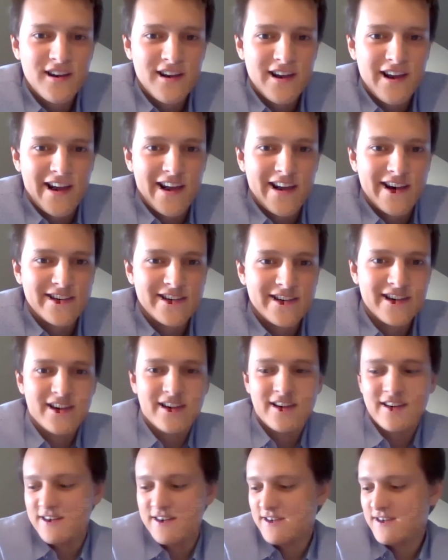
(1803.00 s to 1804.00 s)
and
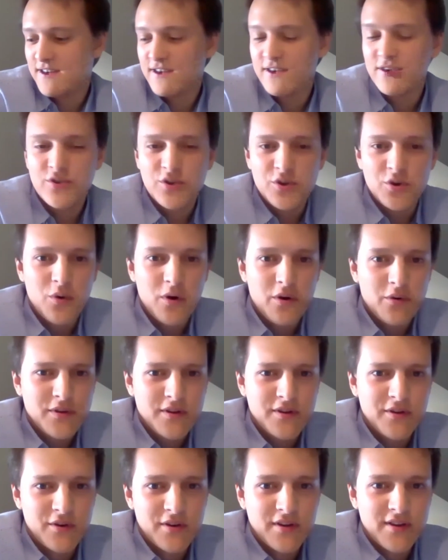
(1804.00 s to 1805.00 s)
do you work with
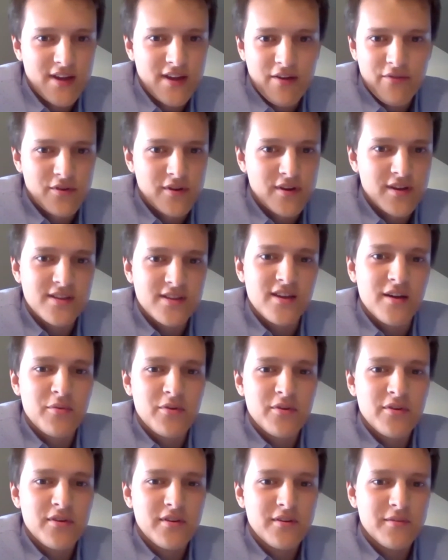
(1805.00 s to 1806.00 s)
students every
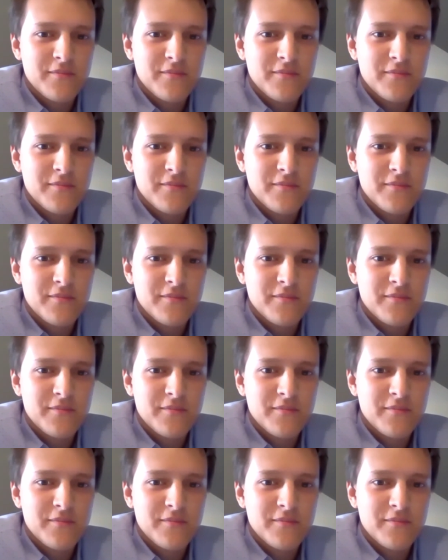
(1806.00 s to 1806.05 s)
summer?